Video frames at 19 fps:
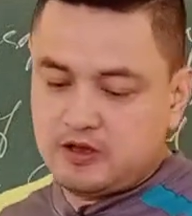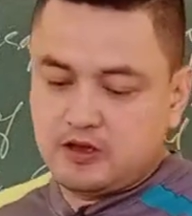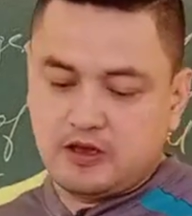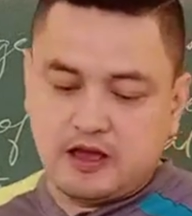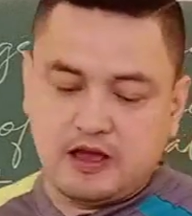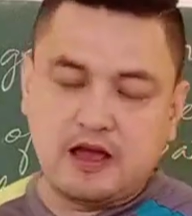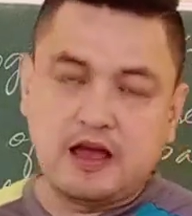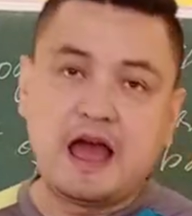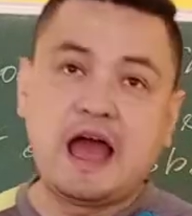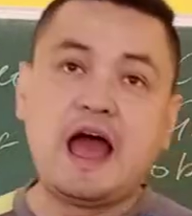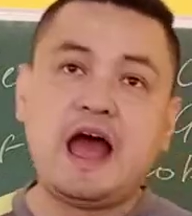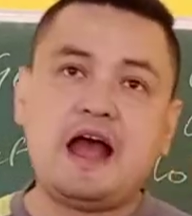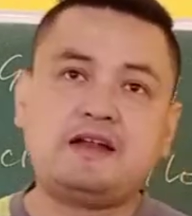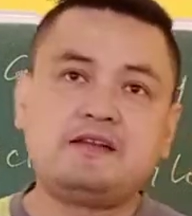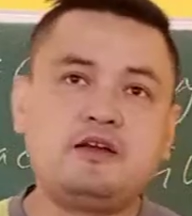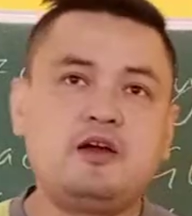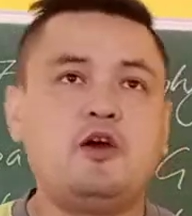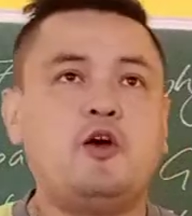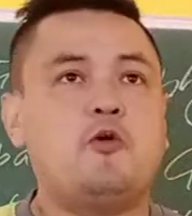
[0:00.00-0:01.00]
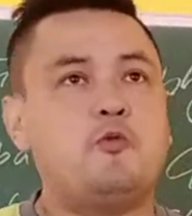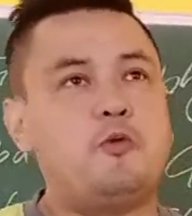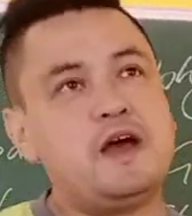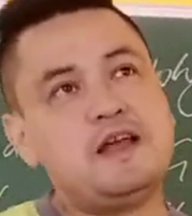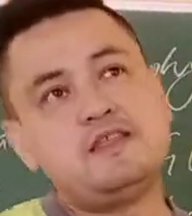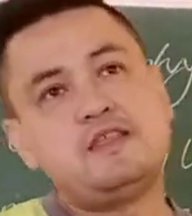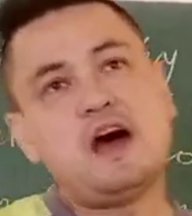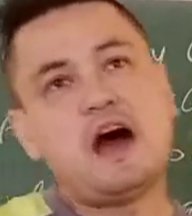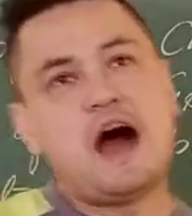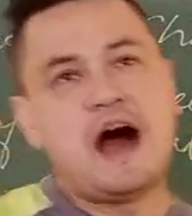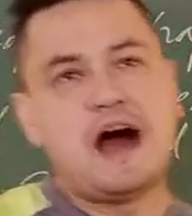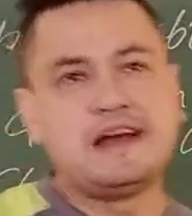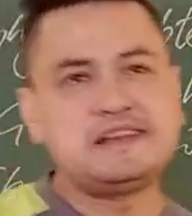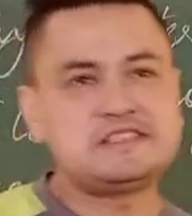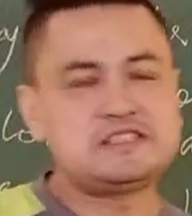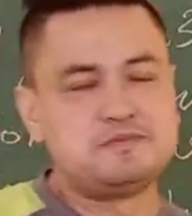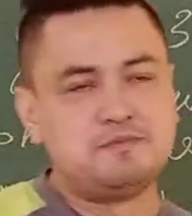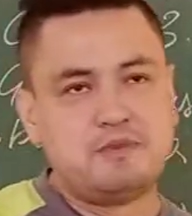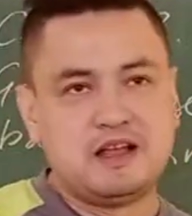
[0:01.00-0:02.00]
And when the
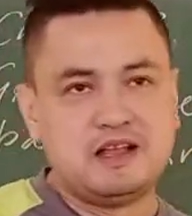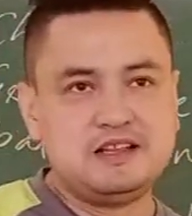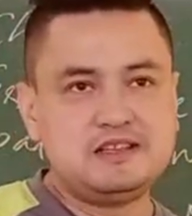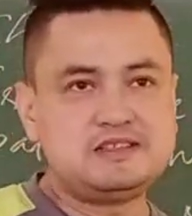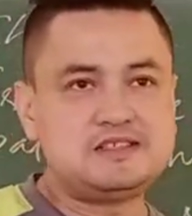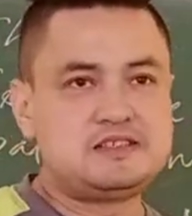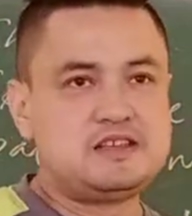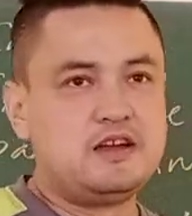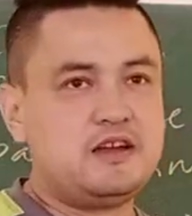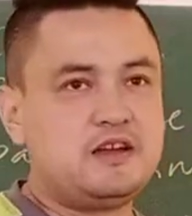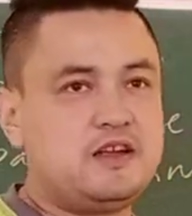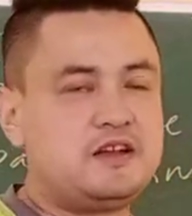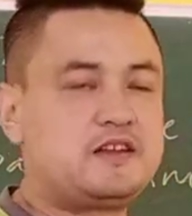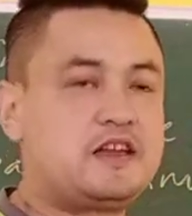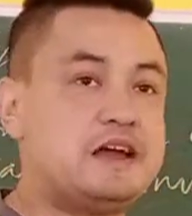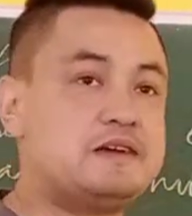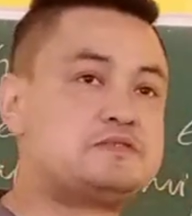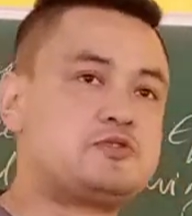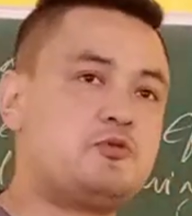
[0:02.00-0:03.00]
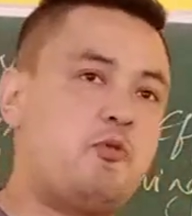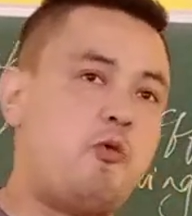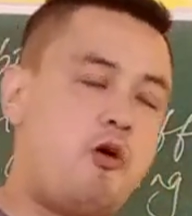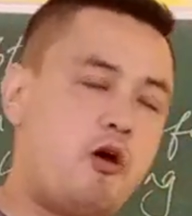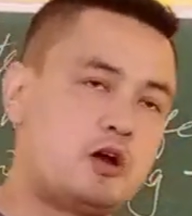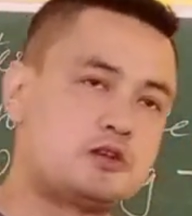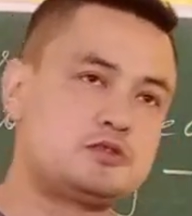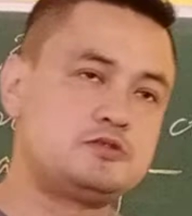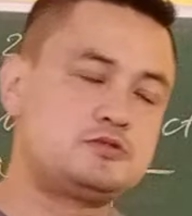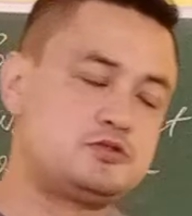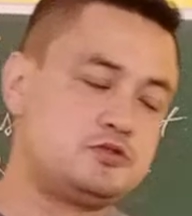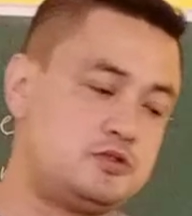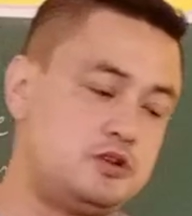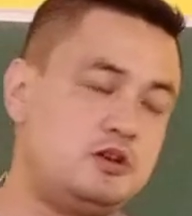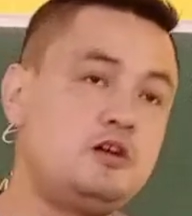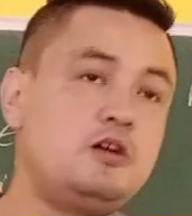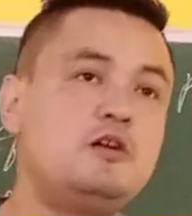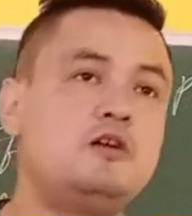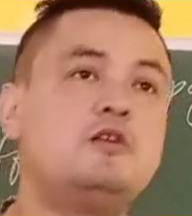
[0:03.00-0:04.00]
ice melts, it gives water to
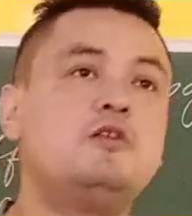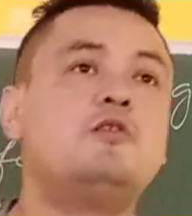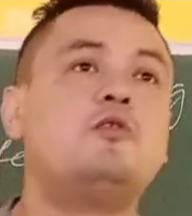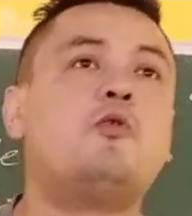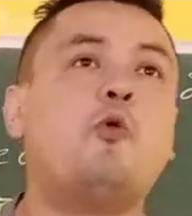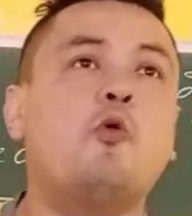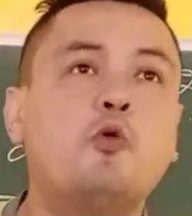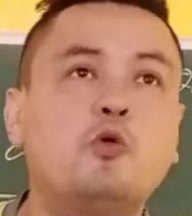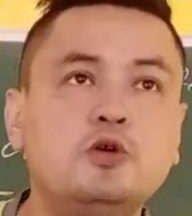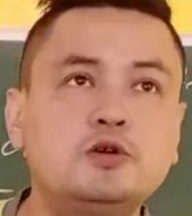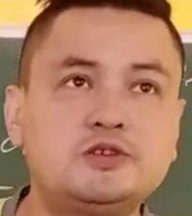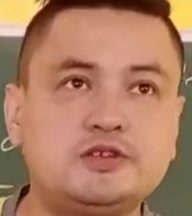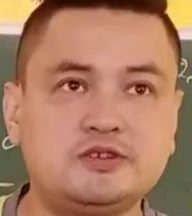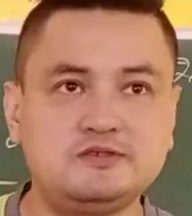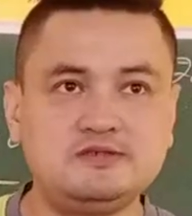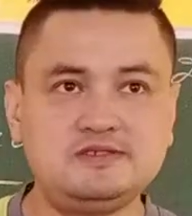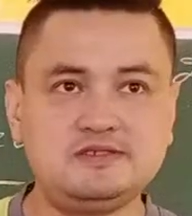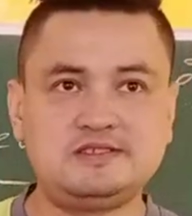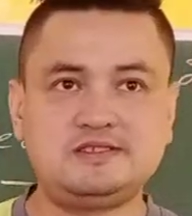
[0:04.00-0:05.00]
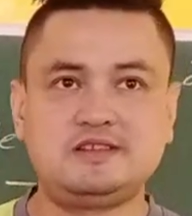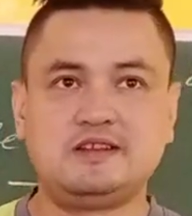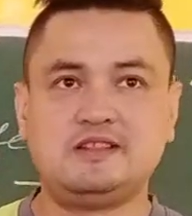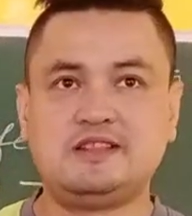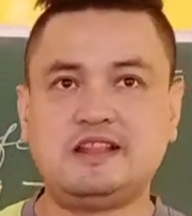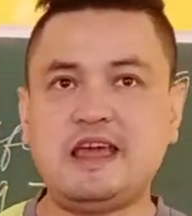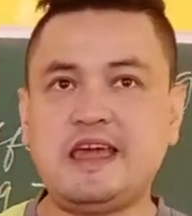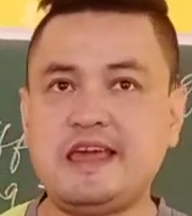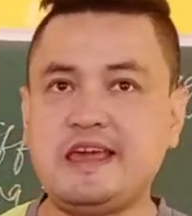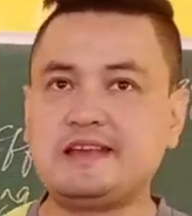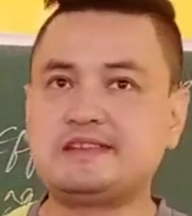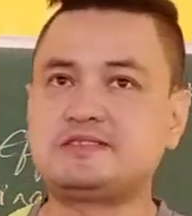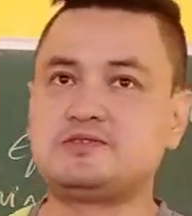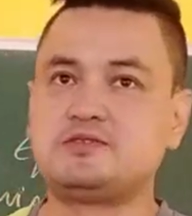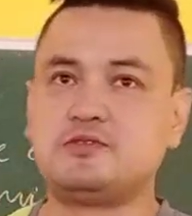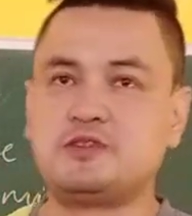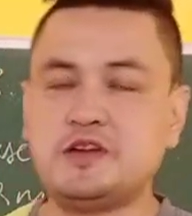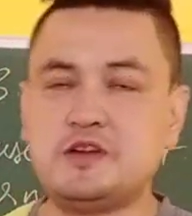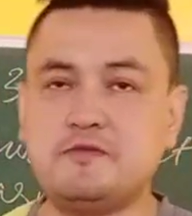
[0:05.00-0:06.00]
the oceans, lakes,
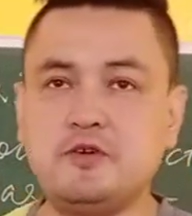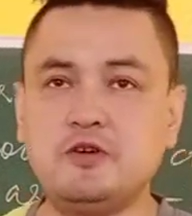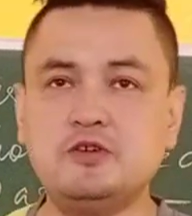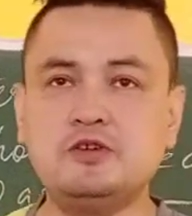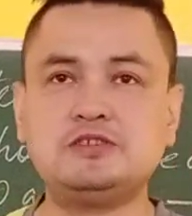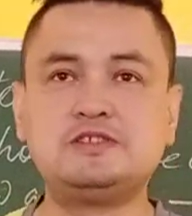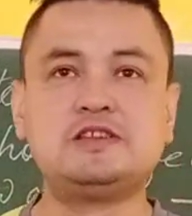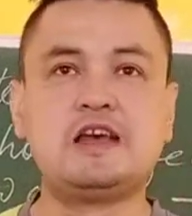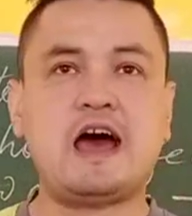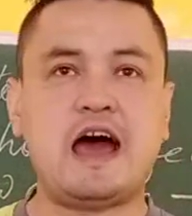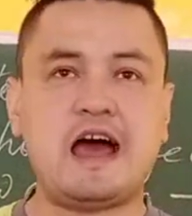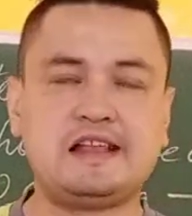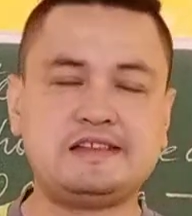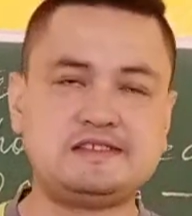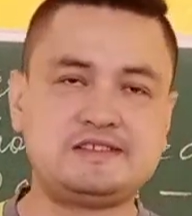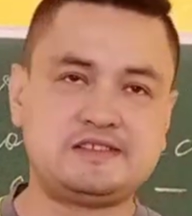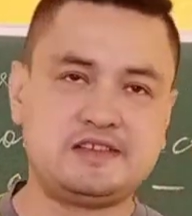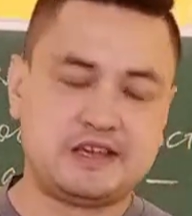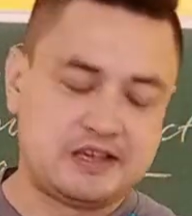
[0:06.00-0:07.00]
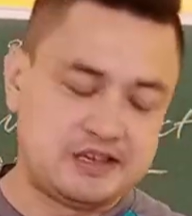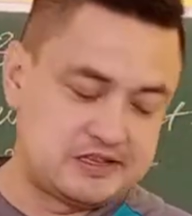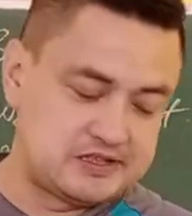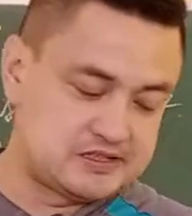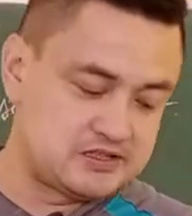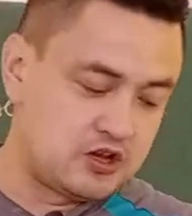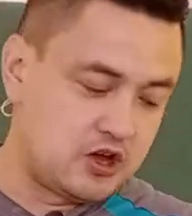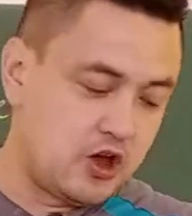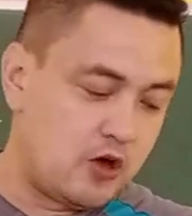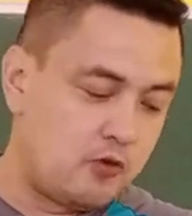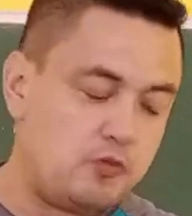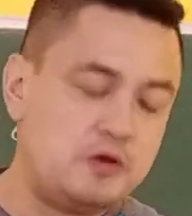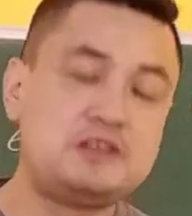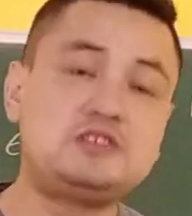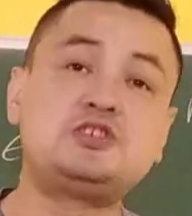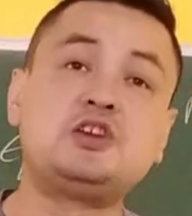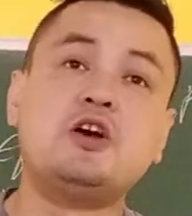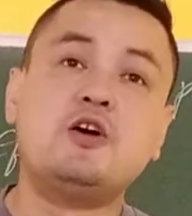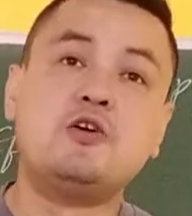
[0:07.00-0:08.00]
rivers and seas,
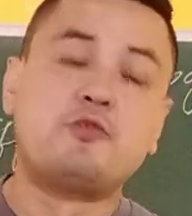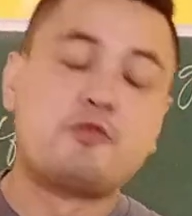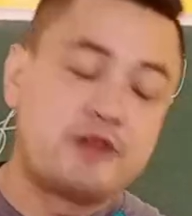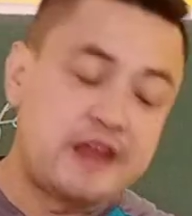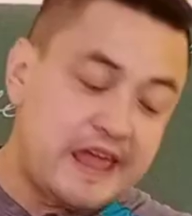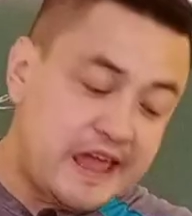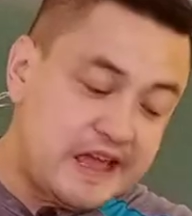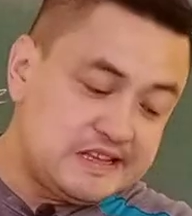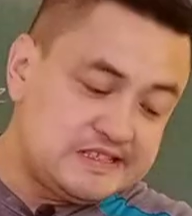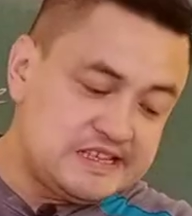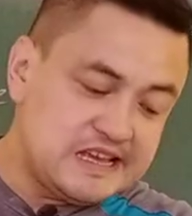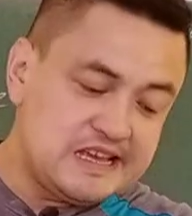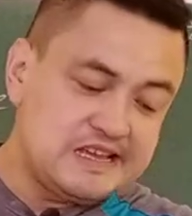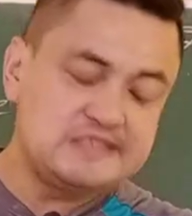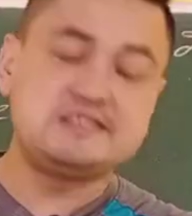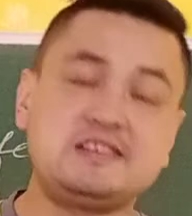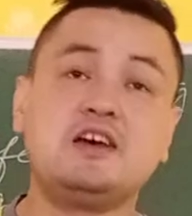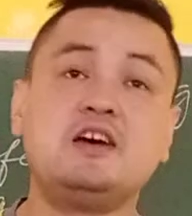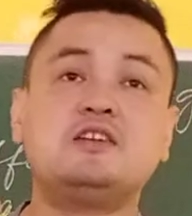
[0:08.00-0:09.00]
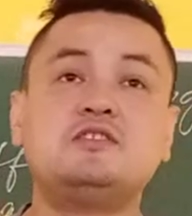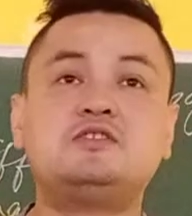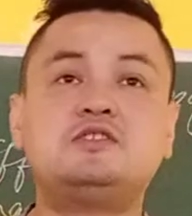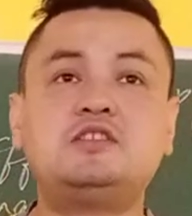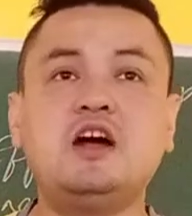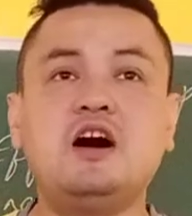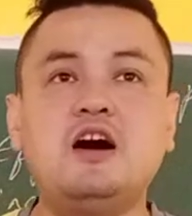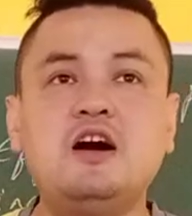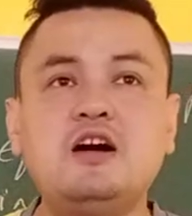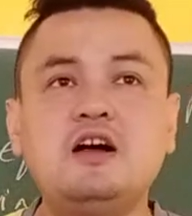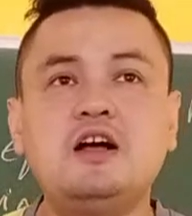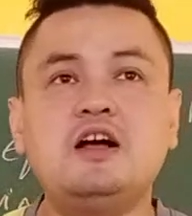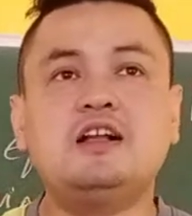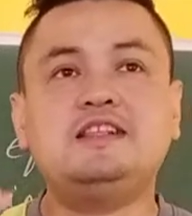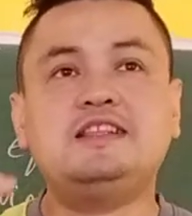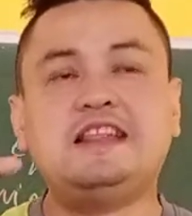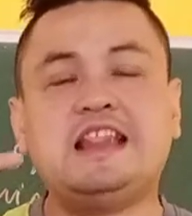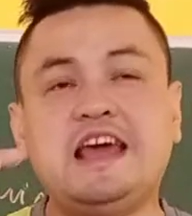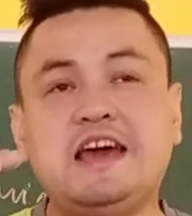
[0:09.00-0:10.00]
which raises the
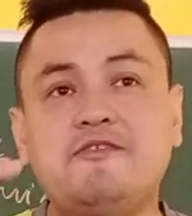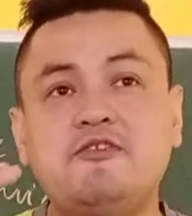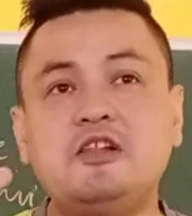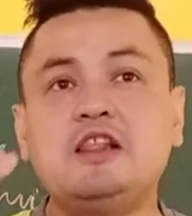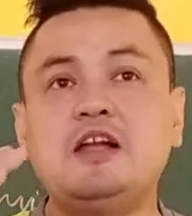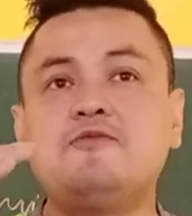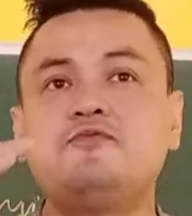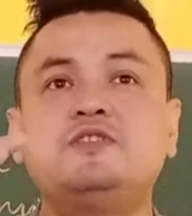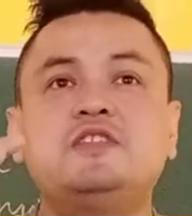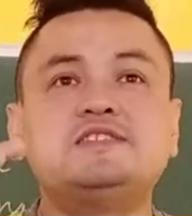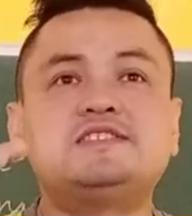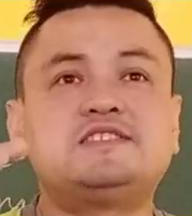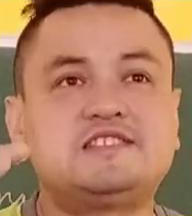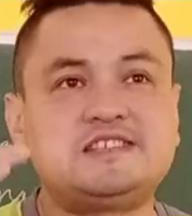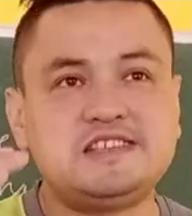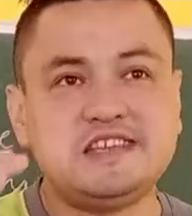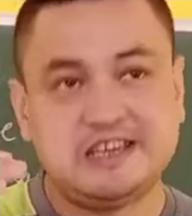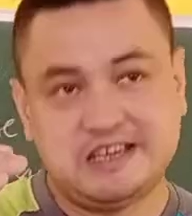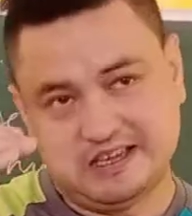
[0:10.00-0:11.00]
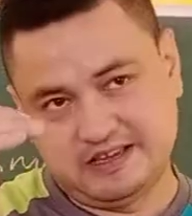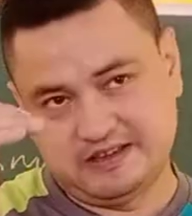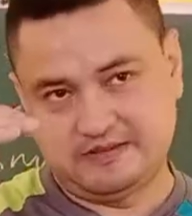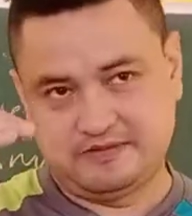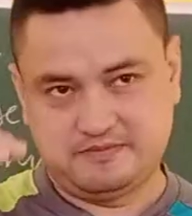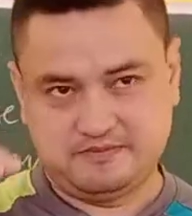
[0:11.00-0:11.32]
level of the sea.